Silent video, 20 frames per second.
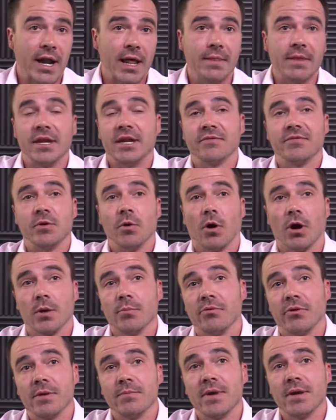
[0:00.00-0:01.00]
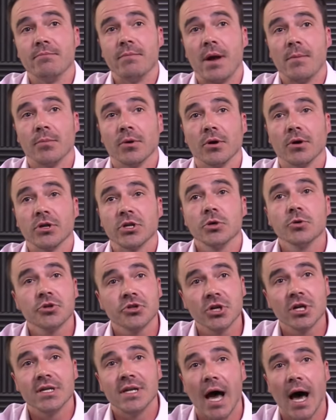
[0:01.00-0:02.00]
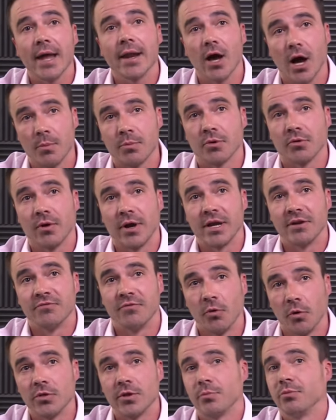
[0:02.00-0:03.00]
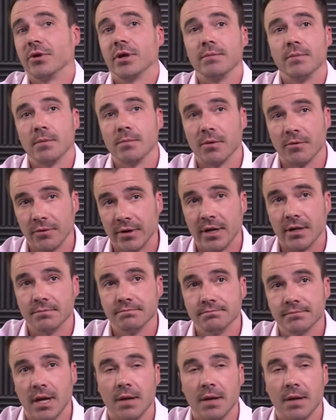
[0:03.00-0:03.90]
And that if you are a premium member, you should not upgrade for the premium arena.